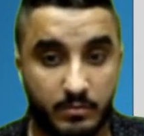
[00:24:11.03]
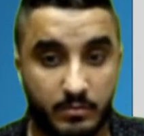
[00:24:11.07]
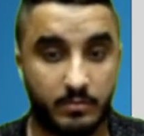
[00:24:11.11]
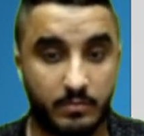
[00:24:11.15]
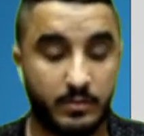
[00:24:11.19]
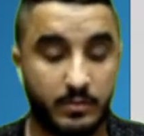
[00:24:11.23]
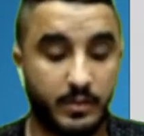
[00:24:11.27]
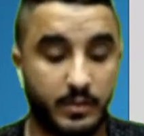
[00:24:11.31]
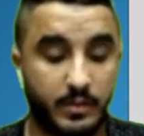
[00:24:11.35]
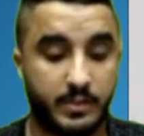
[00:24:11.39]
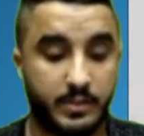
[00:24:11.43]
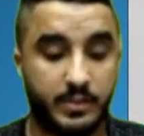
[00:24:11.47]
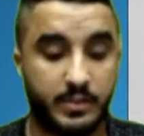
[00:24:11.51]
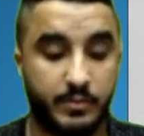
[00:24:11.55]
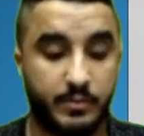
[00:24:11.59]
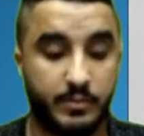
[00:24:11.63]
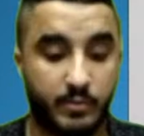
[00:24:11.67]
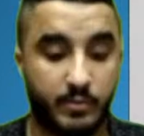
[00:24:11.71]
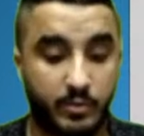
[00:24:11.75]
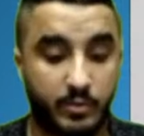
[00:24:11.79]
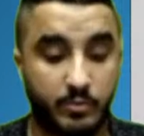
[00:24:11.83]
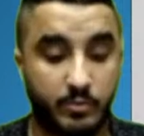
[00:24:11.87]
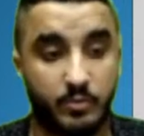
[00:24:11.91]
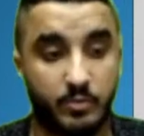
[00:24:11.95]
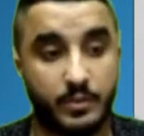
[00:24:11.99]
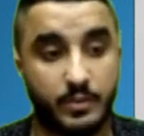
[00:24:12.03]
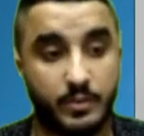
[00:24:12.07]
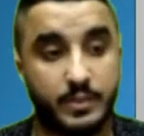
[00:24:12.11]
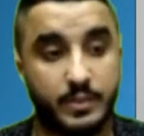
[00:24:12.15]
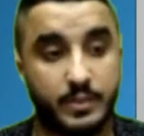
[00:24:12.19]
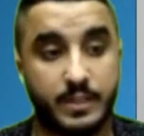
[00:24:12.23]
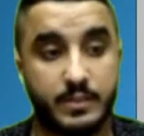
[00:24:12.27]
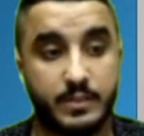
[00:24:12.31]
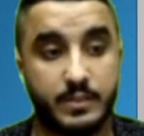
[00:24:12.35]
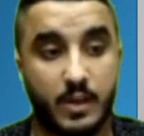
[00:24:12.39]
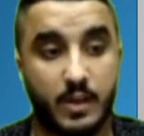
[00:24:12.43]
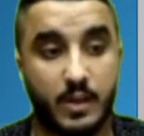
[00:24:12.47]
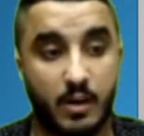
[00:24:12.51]
see what Google says to
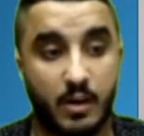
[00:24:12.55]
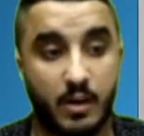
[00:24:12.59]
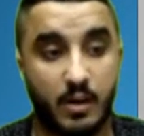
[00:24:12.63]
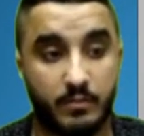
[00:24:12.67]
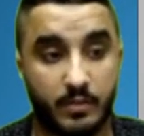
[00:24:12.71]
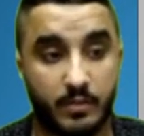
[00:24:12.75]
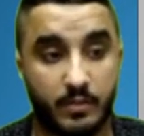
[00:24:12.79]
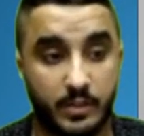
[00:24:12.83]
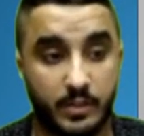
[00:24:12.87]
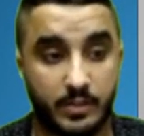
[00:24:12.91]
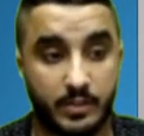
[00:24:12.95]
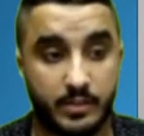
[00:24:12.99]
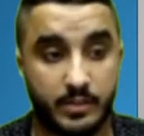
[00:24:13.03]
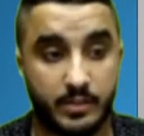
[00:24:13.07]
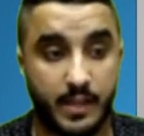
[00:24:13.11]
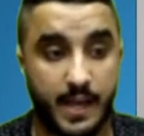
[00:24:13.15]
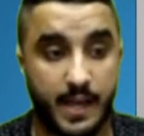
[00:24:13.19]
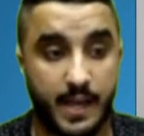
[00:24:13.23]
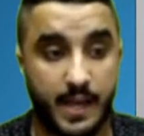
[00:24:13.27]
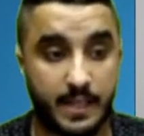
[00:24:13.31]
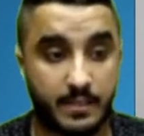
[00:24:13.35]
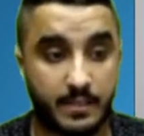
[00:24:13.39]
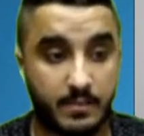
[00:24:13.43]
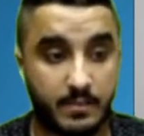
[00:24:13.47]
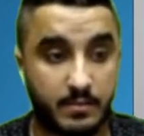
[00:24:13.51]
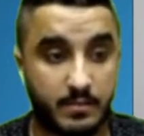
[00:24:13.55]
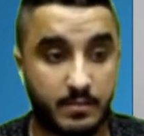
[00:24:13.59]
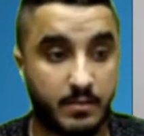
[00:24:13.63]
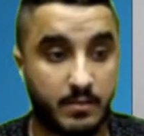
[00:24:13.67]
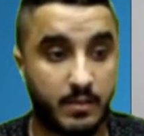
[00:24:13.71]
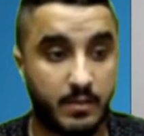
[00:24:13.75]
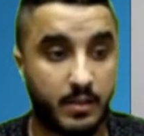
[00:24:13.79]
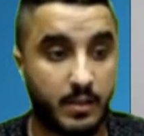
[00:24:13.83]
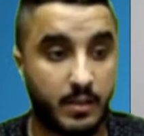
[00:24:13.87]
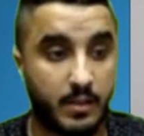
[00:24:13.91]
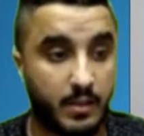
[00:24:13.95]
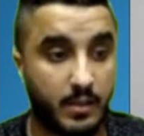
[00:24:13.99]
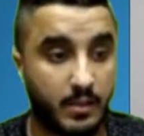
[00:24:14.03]
offer. It has
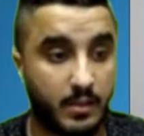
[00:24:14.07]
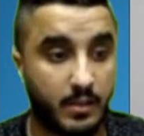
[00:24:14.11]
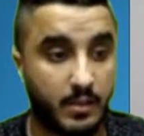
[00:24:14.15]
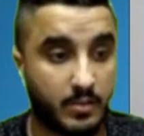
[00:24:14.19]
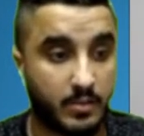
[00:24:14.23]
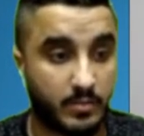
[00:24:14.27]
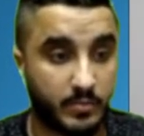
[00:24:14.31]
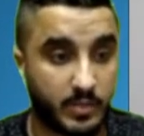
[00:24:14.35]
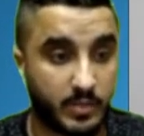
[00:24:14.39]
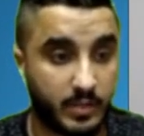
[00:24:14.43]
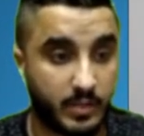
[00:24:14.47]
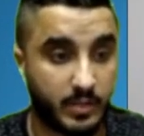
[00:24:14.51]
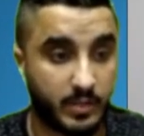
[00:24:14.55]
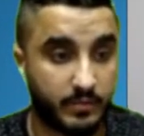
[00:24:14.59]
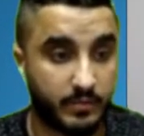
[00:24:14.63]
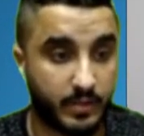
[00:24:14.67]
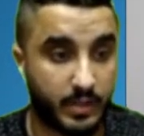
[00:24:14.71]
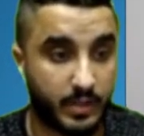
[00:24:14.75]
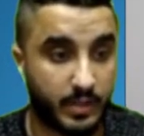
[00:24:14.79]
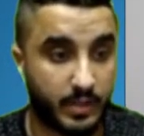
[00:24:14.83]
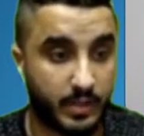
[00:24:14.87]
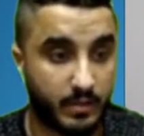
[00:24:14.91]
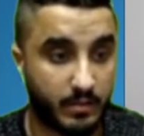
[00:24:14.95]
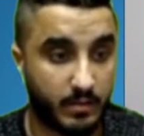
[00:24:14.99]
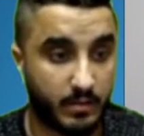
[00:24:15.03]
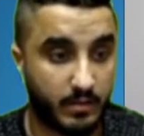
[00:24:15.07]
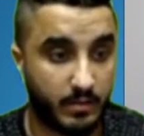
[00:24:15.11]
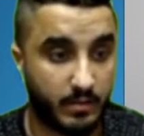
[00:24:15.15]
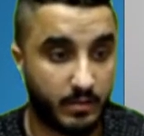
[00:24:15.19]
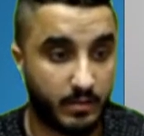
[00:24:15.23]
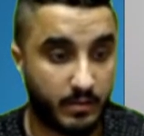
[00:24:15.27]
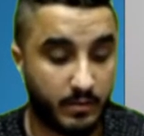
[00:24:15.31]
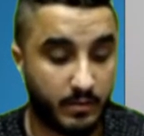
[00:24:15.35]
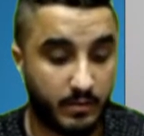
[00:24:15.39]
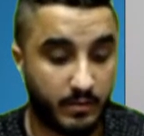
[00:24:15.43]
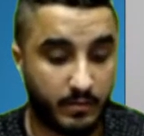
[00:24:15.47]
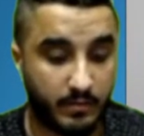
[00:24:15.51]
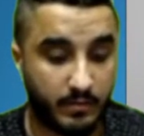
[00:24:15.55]
in terms of
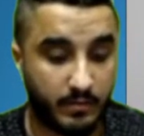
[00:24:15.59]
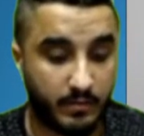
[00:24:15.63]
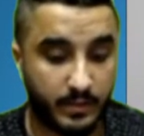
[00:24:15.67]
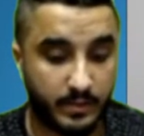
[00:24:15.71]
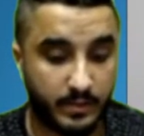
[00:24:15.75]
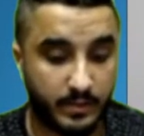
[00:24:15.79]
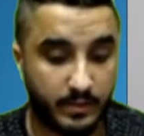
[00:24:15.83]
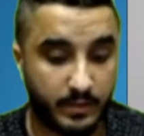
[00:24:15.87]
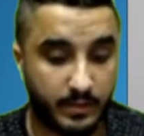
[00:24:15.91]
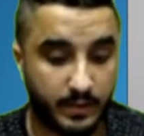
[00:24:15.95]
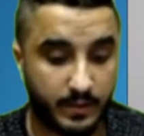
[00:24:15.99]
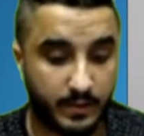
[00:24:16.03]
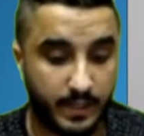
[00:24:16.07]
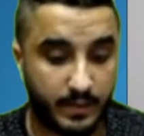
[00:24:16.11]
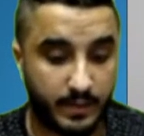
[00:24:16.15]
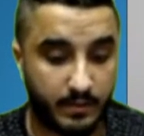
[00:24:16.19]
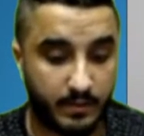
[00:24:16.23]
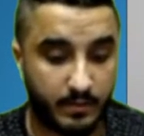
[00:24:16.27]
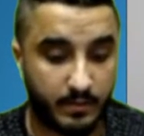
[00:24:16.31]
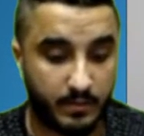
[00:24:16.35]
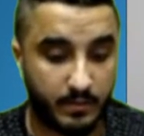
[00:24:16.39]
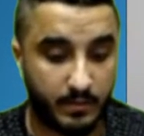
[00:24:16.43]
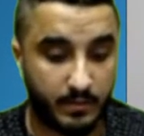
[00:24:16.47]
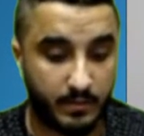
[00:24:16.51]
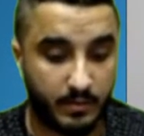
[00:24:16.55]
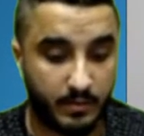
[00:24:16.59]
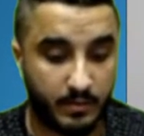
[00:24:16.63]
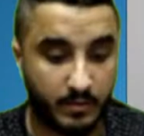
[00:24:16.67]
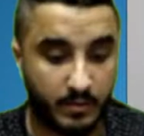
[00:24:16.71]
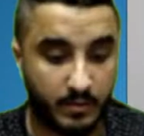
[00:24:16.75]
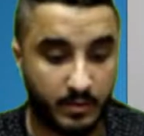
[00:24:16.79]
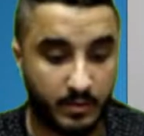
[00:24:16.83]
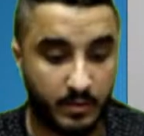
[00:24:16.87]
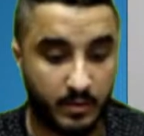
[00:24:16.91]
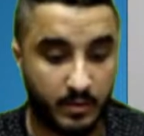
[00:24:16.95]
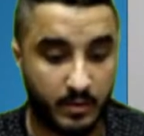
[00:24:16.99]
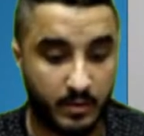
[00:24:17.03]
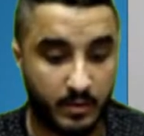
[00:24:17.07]
fixing that.
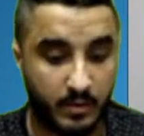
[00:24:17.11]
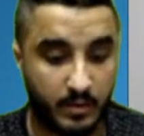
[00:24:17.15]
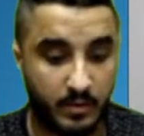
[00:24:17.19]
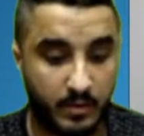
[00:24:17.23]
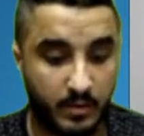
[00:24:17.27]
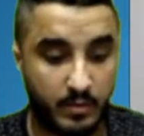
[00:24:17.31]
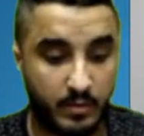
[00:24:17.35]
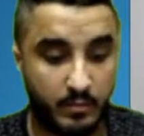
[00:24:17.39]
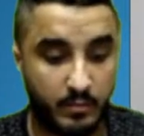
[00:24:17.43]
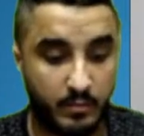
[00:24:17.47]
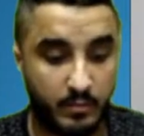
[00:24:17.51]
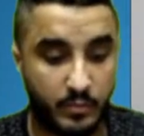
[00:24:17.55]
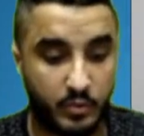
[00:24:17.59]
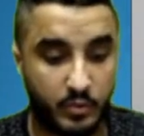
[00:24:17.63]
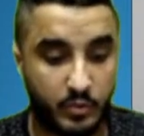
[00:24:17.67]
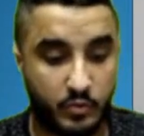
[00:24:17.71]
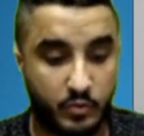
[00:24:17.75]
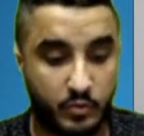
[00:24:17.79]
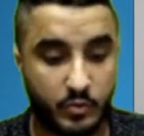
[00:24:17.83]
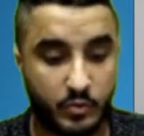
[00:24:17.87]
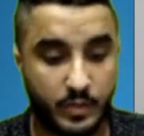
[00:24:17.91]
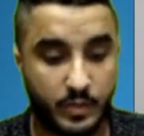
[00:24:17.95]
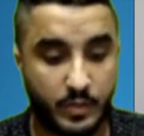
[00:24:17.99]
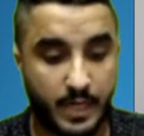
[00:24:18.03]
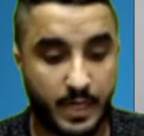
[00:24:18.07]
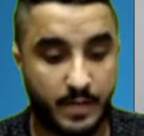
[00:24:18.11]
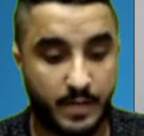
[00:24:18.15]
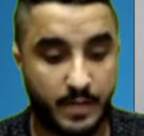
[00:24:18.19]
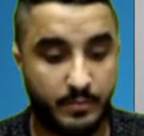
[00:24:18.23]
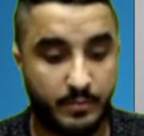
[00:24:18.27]
Bootstrap